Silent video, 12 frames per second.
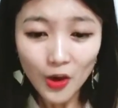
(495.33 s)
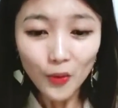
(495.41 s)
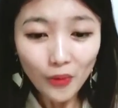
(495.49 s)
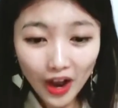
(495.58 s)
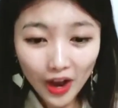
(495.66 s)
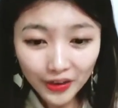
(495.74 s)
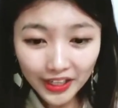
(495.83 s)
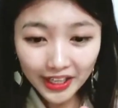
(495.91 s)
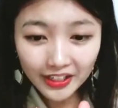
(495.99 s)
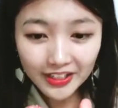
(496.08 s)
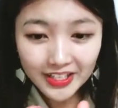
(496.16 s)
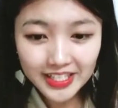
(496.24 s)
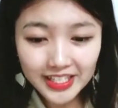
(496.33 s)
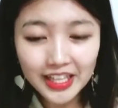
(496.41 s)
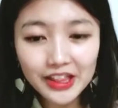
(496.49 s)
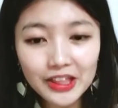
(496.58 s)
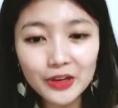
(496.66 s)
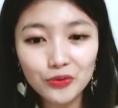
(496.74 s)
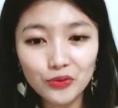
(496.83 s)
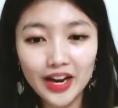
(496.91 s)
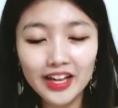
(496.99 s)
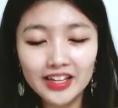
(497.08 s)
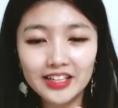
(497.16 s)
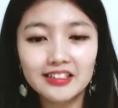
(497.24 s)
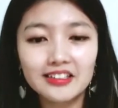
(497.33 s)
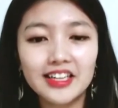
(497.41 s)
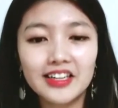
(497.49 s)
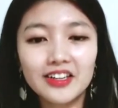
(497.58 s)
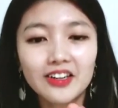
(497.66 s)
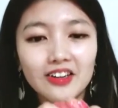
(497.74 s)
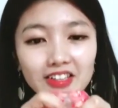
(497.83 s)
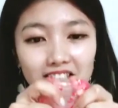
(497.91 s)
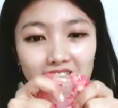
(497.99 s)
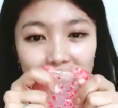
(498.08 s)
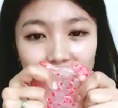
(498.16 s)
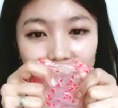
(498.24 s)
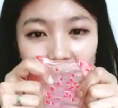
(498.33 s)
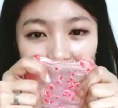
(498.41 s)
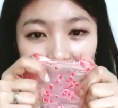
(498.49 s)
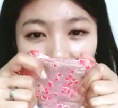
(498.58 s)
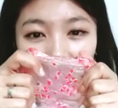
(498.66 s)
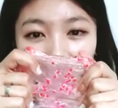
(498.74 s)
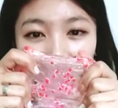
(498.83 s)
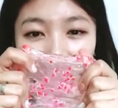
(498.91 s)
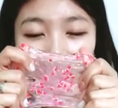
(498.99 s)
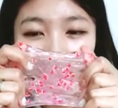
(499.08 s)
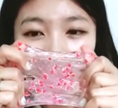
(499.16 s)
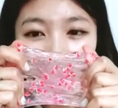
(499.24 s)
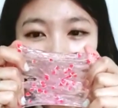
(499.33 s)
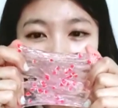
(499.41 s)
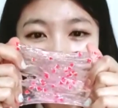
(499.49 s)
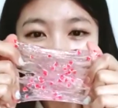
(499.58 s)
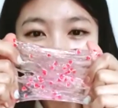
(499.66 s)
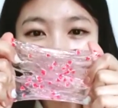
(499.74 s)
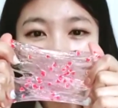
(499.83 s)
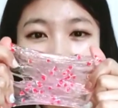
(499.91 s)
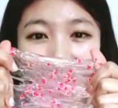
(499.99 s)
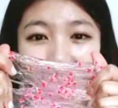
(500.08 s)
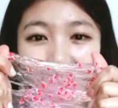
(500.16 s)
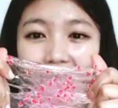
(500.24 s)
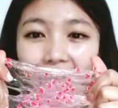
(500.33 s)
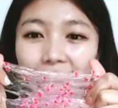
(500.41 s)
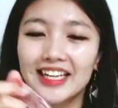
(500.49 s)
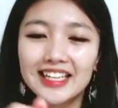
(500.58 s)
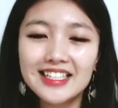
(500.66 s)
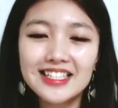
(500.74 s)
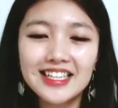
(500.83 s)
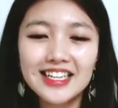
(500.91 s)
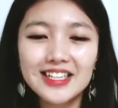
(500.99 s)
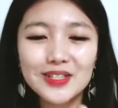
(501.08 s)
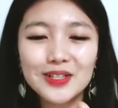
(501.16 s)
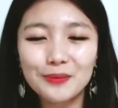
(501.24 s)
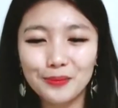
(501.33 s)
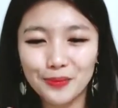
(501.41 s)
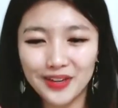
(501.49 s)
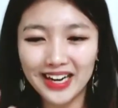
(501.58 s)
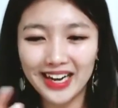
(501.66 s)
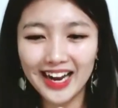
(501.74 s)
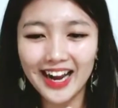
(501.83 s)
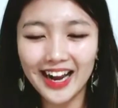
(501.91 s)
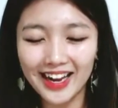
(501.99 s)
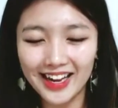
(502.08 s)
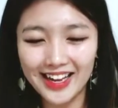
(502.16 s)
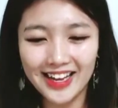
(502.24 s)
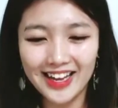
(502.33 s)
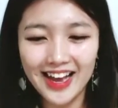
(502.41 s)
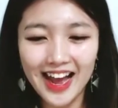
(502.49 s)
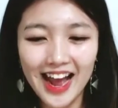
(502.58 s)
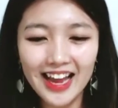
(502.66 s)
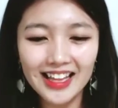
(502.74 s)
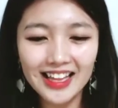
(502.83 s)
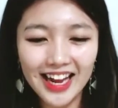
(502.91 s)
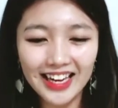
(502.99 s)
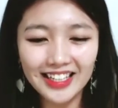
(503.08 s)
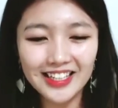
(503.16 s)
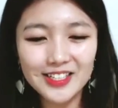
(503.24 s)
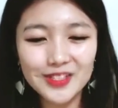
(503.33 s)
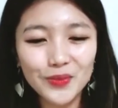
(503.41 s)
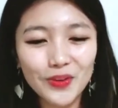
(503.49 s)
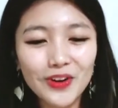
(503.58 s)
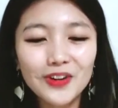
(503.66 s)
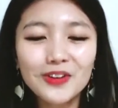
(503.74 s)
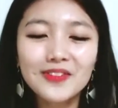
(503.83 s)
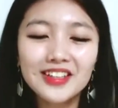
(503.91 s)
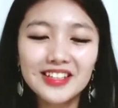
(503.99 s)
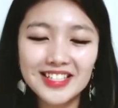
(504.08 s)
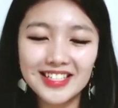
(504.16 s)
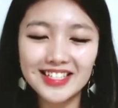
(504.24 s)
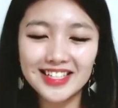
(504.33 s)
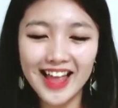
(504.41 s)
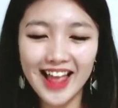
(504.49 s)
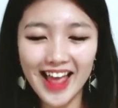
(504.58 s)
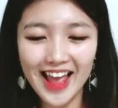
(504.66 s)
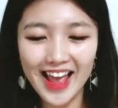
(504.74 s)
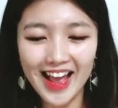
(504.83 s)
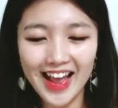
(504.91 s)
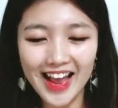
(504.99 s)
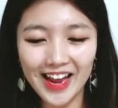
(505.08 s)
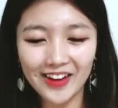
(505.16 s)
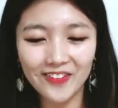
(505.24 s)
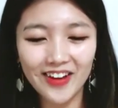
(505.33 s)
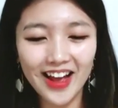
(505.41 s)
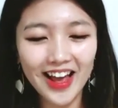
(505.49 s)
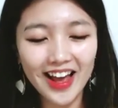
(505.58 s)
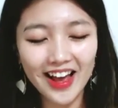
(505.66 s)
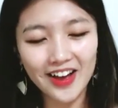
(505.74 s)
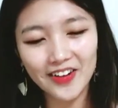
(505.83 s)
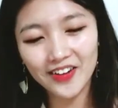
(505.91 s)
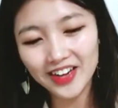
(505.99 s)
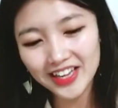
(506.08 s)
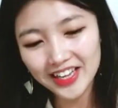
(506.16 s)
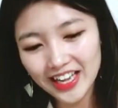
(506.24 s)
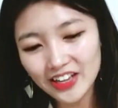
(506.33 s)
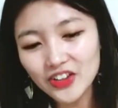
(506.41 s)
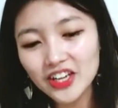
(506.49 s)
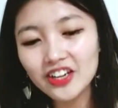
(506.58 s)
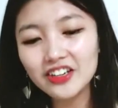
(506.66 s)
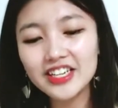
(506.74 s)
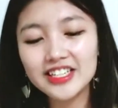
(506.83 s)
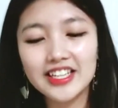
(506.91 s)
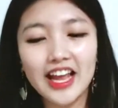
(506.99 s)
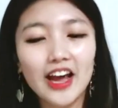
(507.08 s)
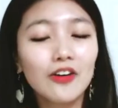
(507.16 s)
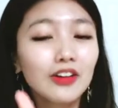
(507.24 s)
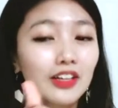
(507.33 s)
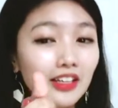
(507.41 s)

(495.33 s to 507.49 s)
Wow, can you see the red glitter on the slime? Wow, isn't it so pretty? I like this watermelon slime. Wow. Can you hear the sound?